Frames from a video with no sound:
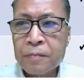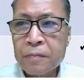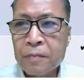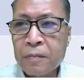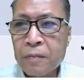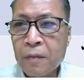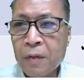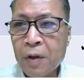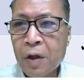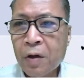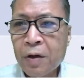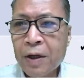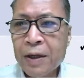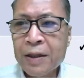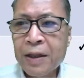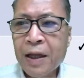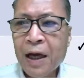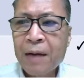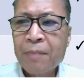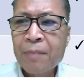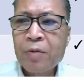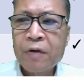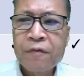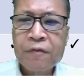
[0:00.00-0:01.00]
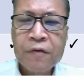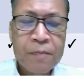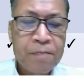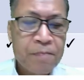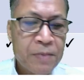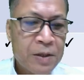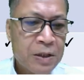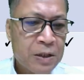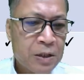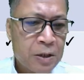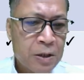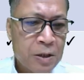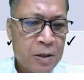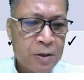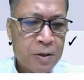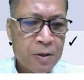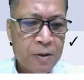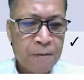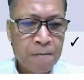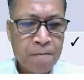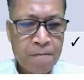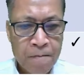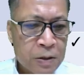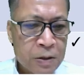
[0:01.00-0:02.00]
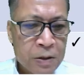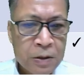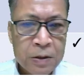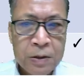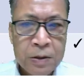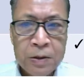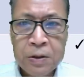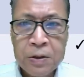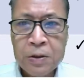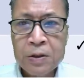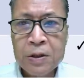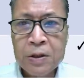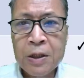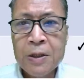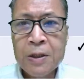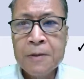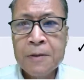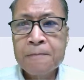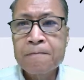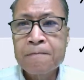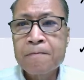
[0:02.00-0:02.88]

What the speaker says: Okay, type of food business. You see,